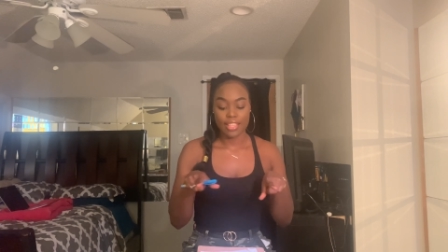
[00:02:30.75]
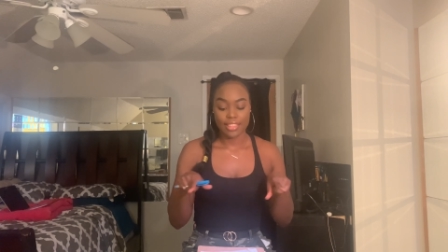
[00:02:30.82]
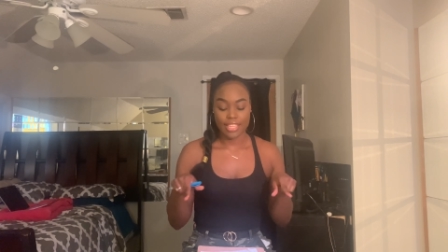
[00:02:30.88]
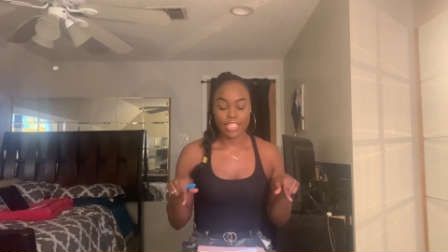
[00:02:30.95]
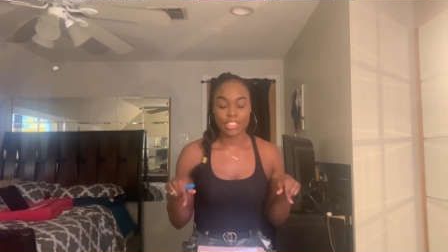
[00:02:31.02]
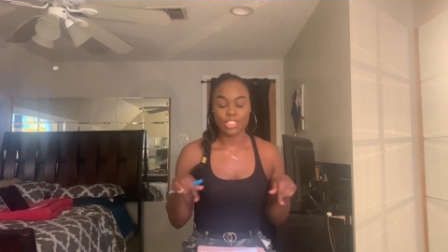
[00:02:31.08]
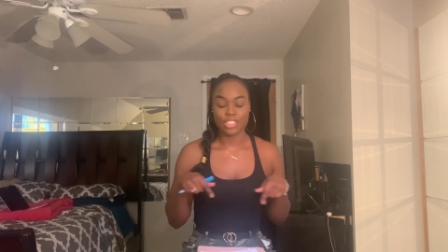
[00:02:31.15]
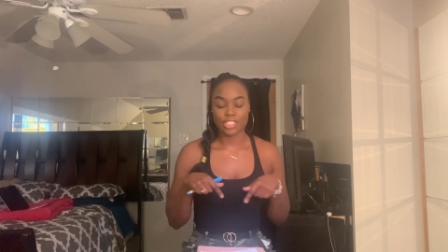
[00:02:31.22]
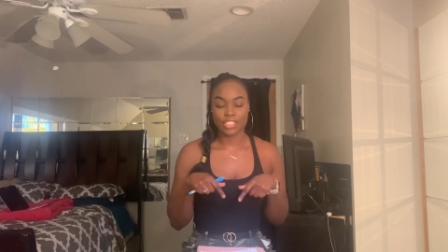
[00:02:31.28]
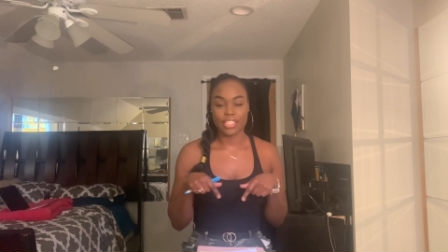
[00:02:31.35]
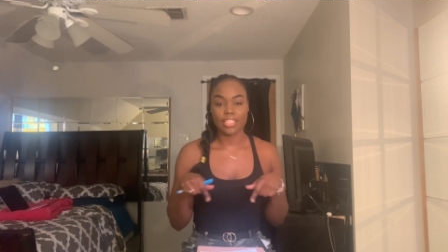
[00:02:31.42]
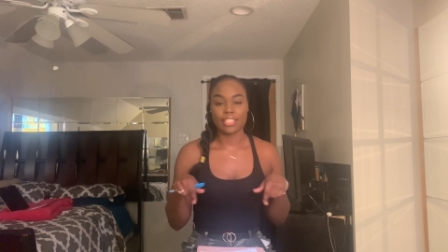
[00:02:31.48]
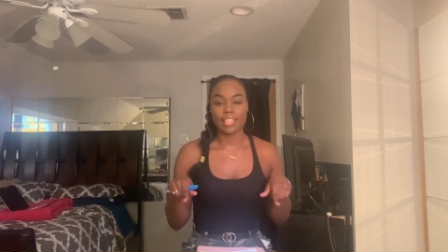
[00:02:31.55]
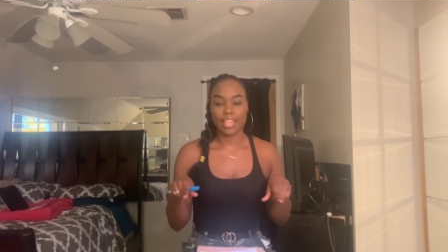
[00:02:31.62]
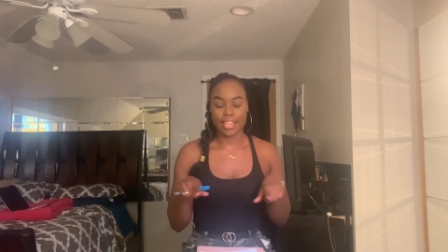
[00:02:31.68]
that you're
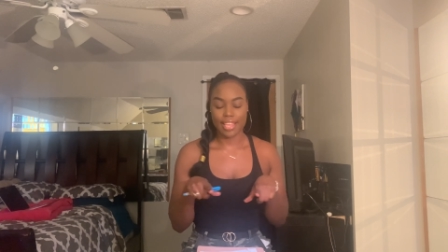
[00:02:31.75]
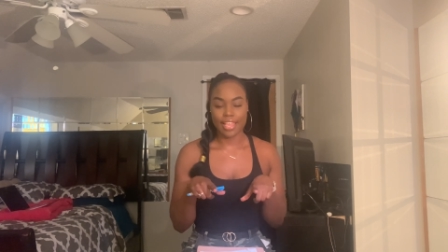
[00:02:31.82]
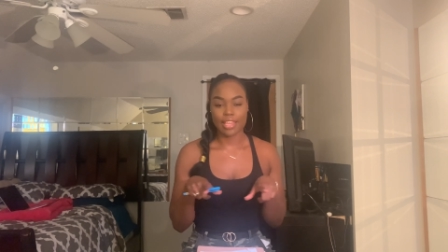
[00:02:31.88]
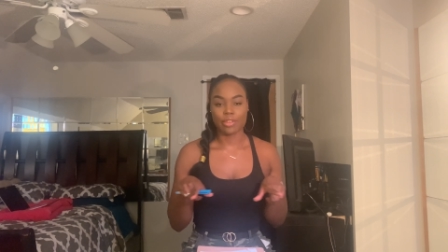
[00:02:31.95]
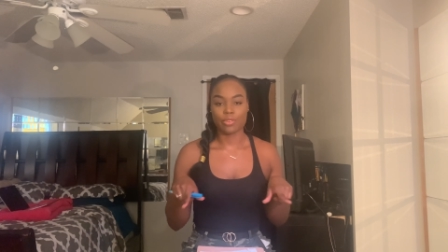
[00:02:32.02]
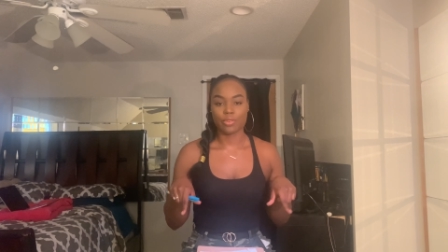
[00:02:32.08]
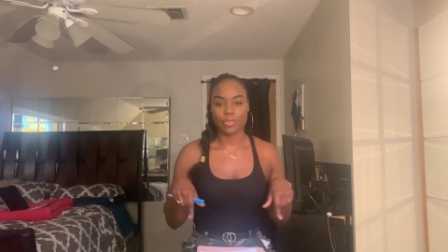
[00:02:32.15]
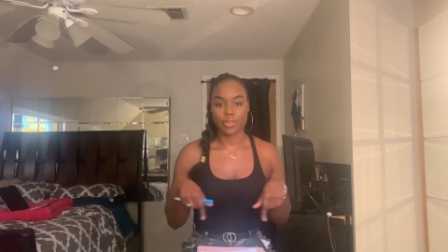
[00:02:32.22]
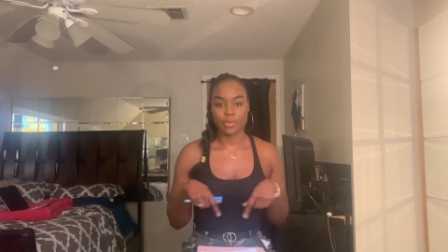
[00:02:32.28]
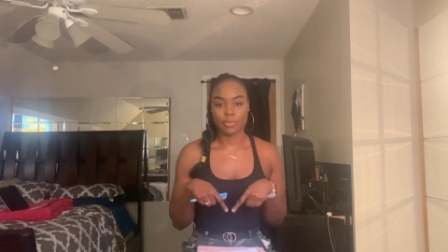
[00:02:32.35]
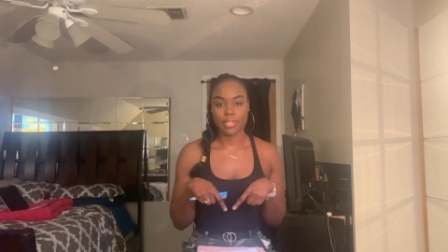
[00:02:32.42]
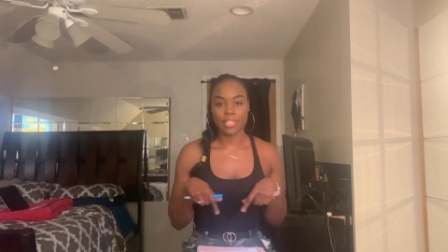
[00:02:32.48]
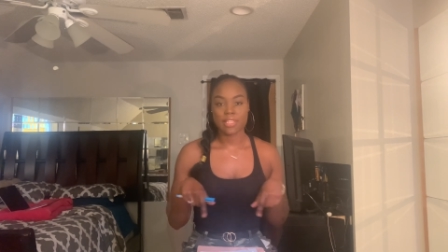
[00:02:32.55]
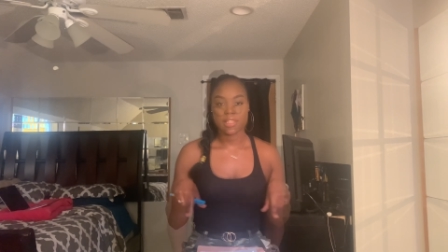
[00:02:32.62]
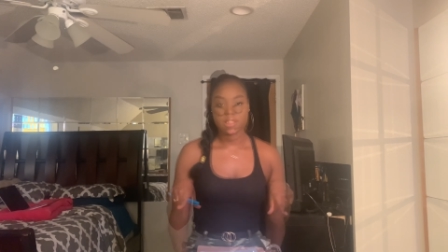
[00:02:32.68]
in that category with.